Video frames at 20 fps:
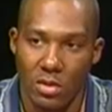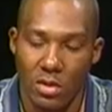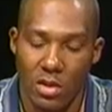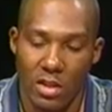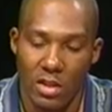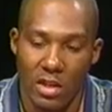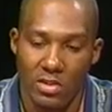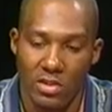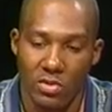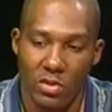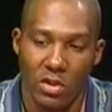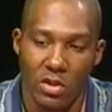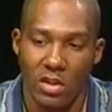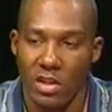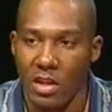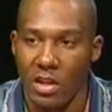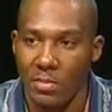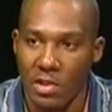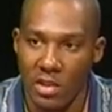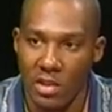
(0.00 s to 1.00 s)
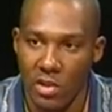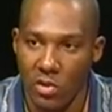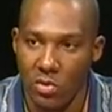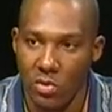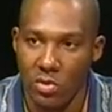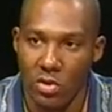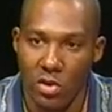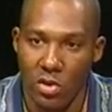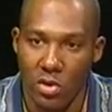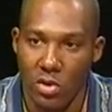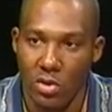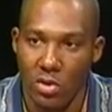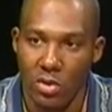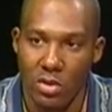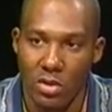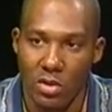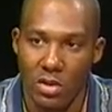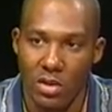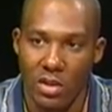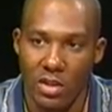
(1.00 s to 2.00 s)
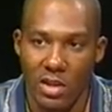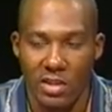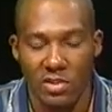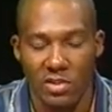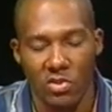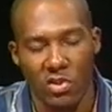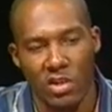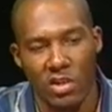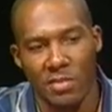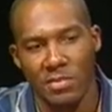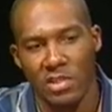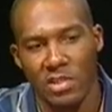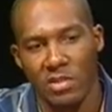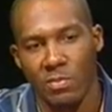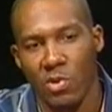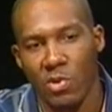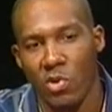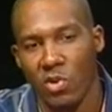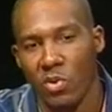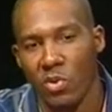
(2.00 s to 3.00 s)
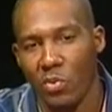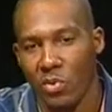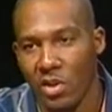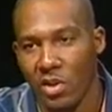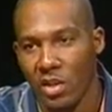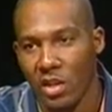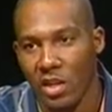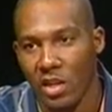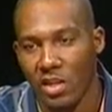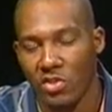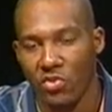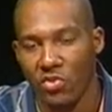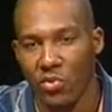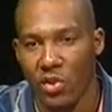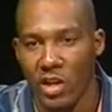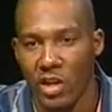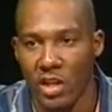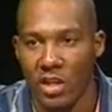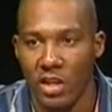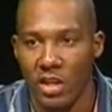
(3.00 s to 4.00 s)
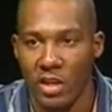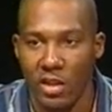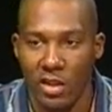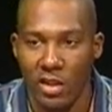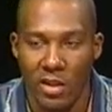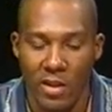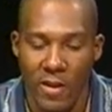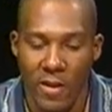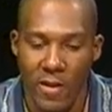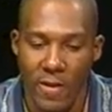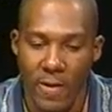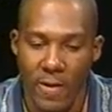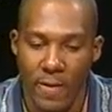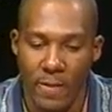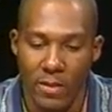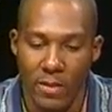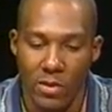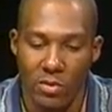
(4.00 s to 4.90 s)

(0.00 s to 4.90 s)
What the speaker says: and I started claiming Lil Dog. And I'd be smoking weed, drinking. You know,